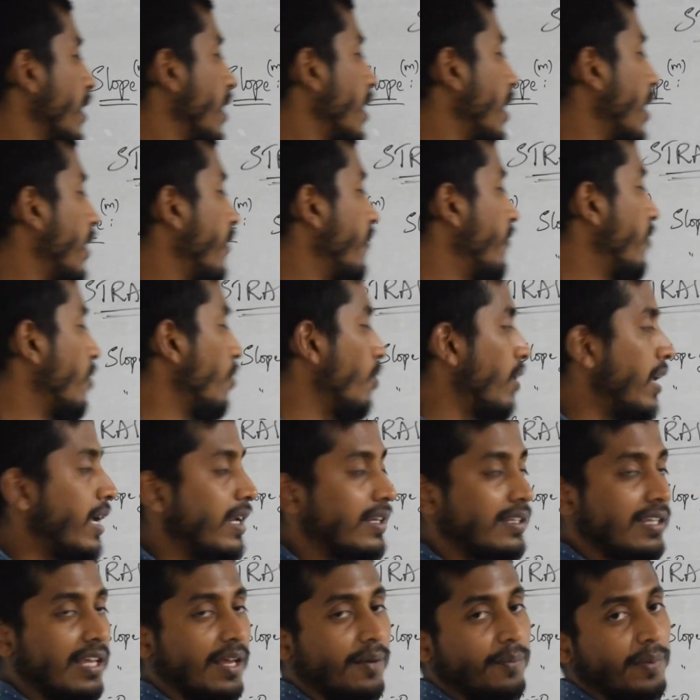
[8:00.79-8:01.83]
If two
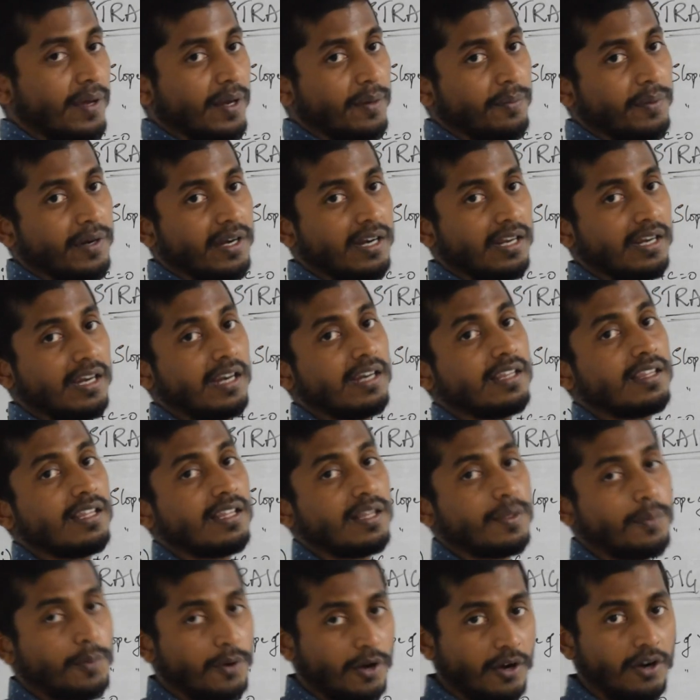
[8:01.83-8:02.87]
lines are perpendicular, then
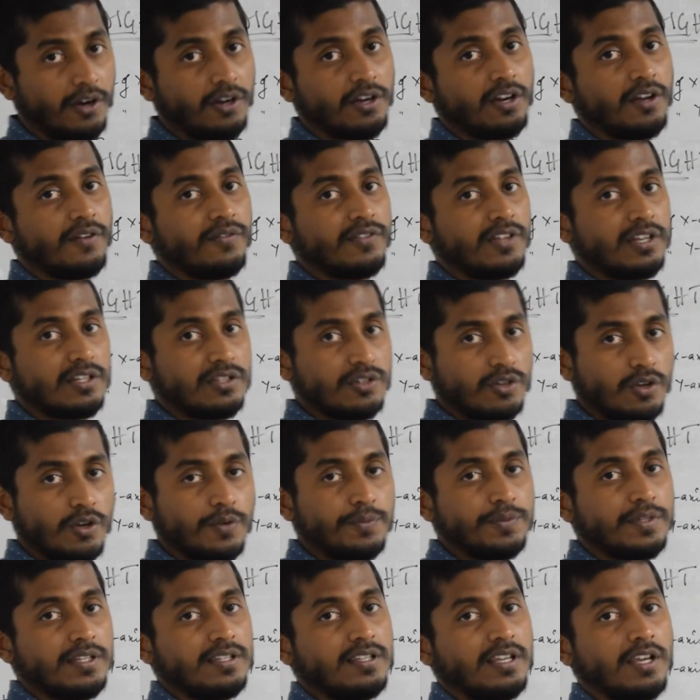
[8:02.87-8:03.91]
the product of their
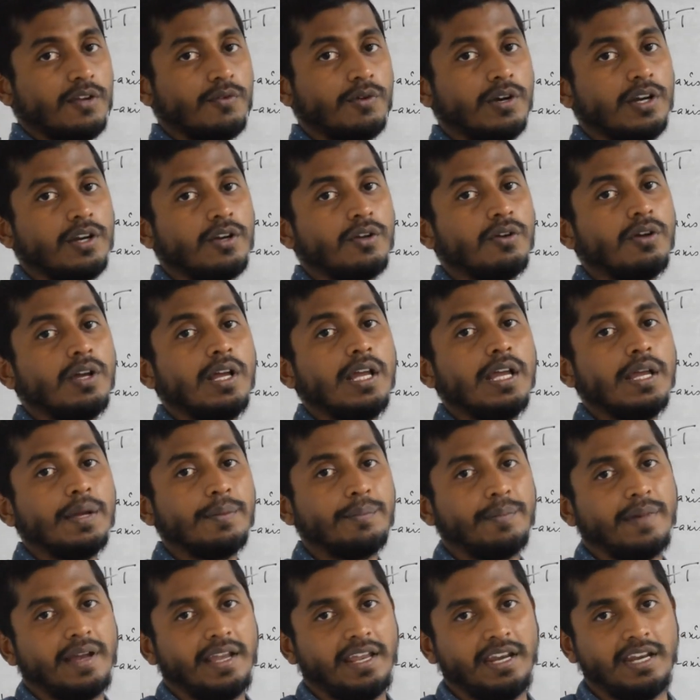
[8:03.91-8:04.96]
slopes is equal to
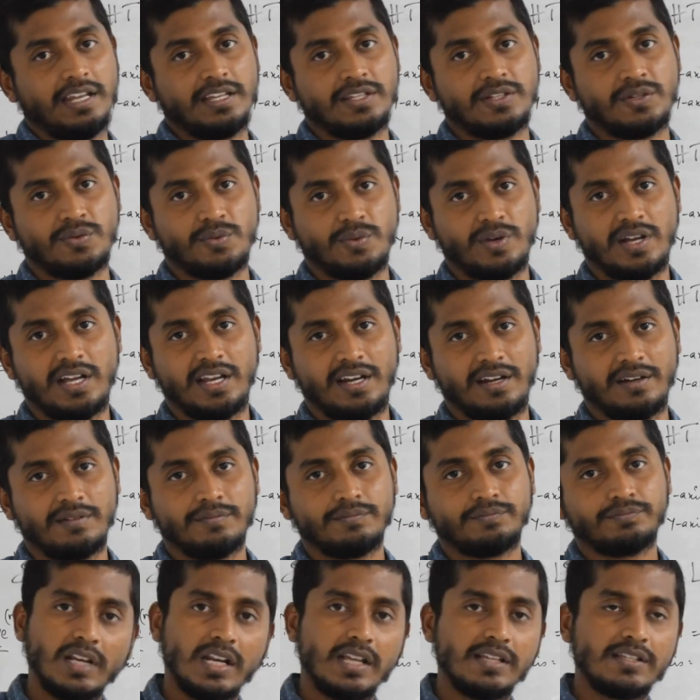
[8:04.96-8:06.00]
minus
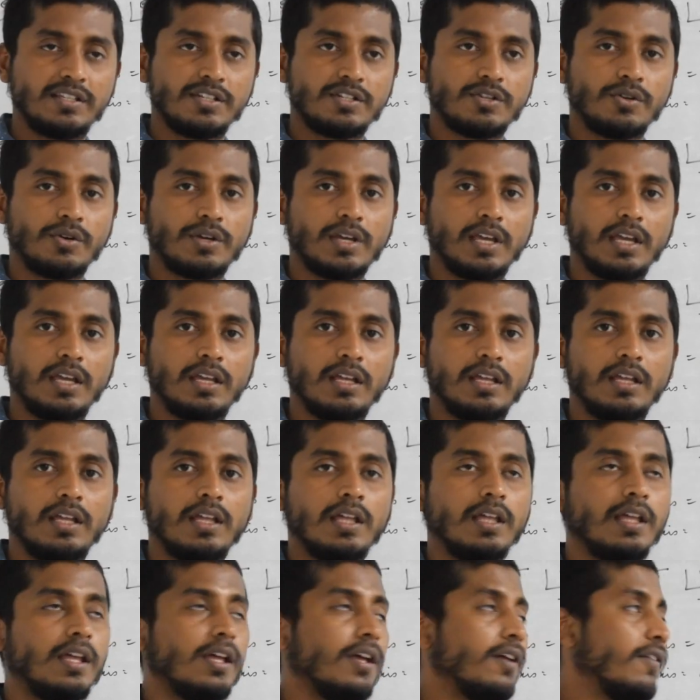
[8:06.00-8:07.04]
1. Is it okay?
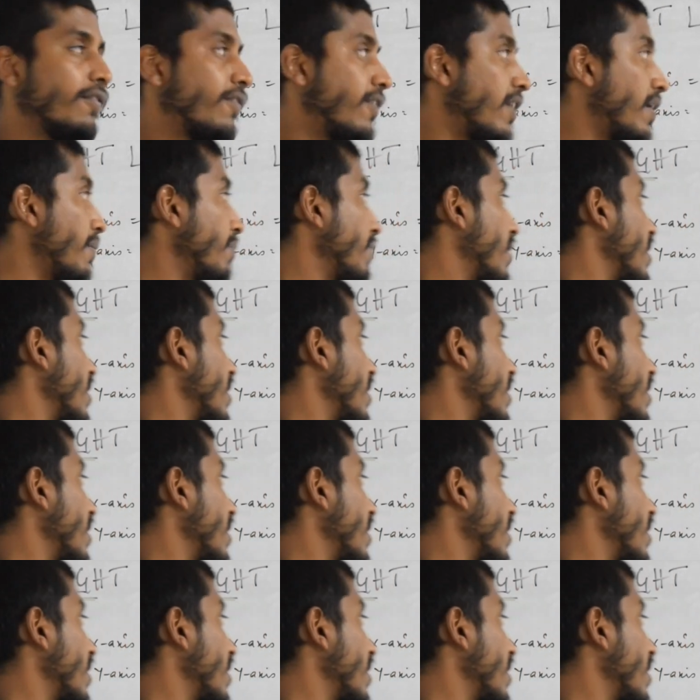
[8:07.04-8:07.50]
From